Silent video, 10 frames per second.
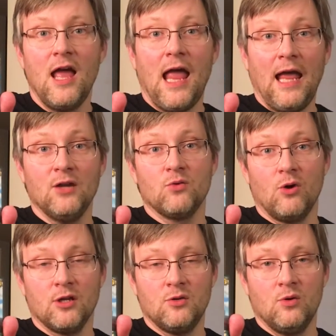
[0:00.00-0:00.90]
and
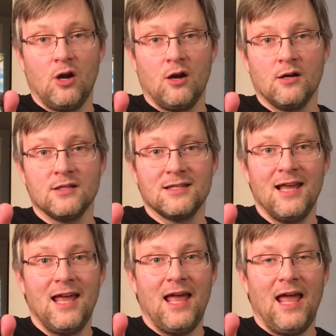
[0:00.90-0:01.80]
drawing 2 cards.
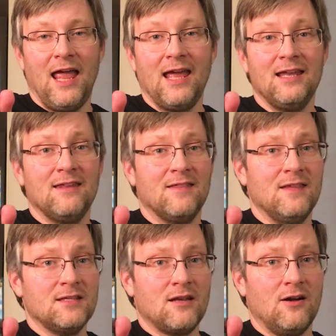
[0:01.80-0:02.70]
And
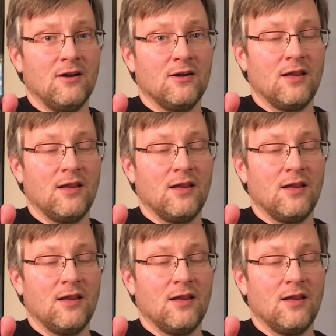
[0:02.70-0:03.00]
this card